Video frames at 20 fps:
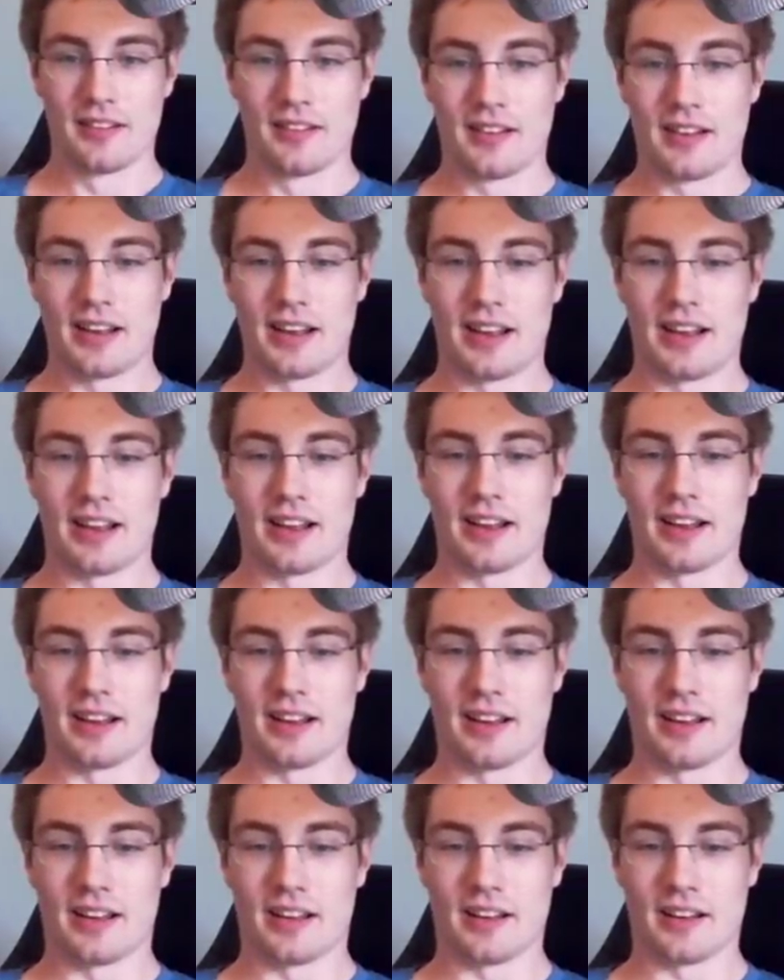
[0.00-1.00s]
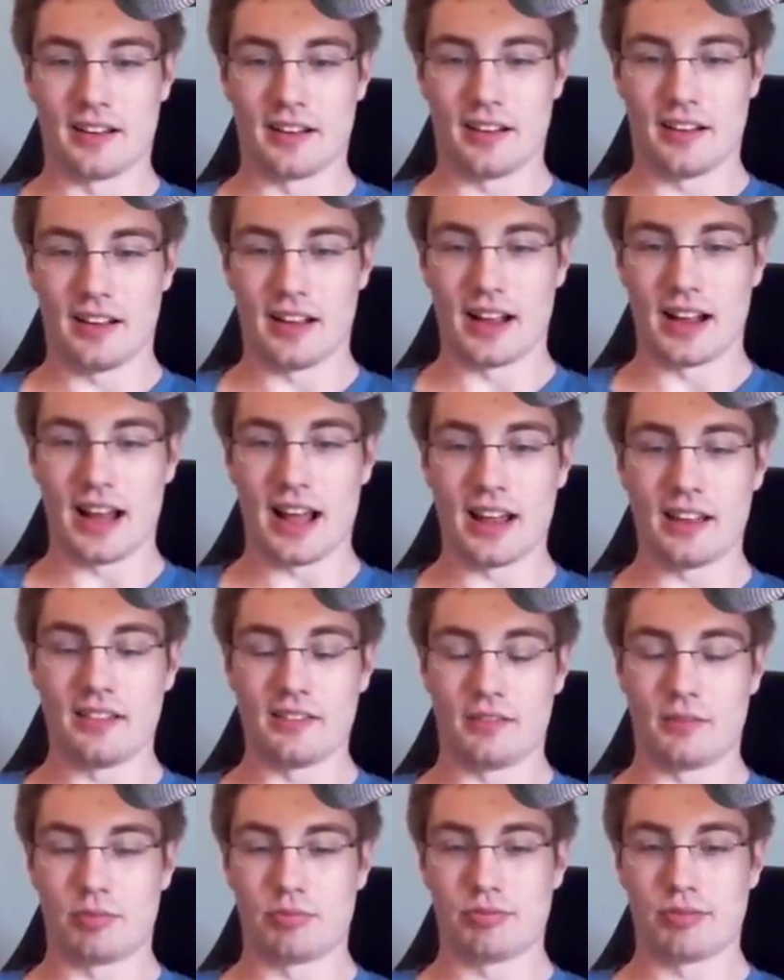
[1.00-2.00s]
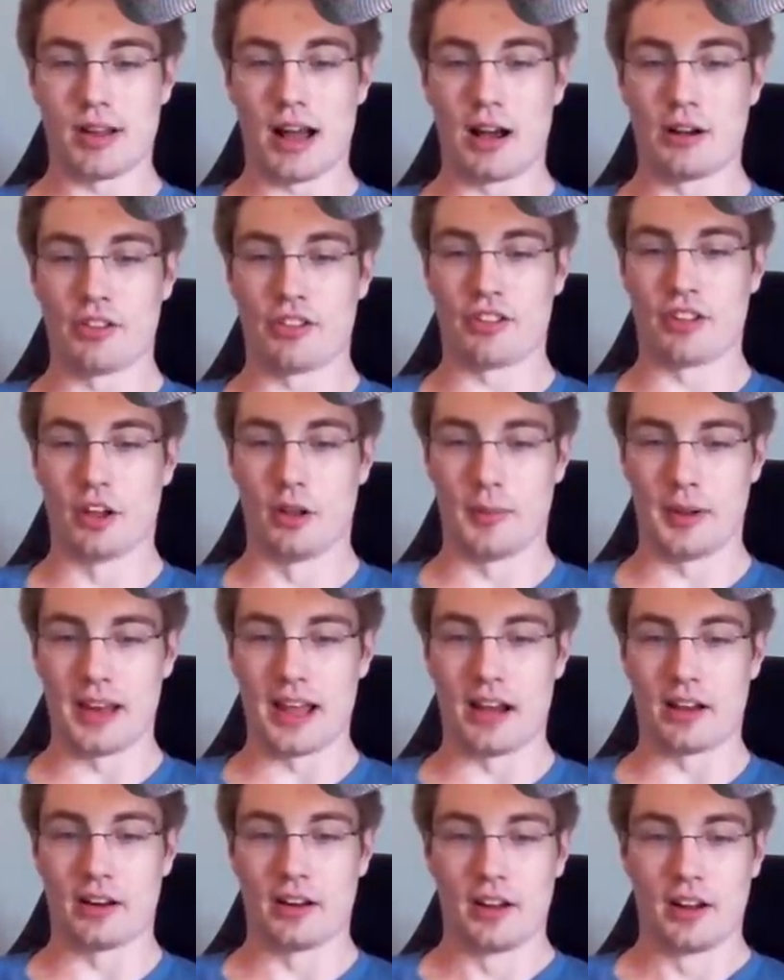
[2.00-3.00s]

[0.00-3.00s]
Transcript: And God, I I would still be down.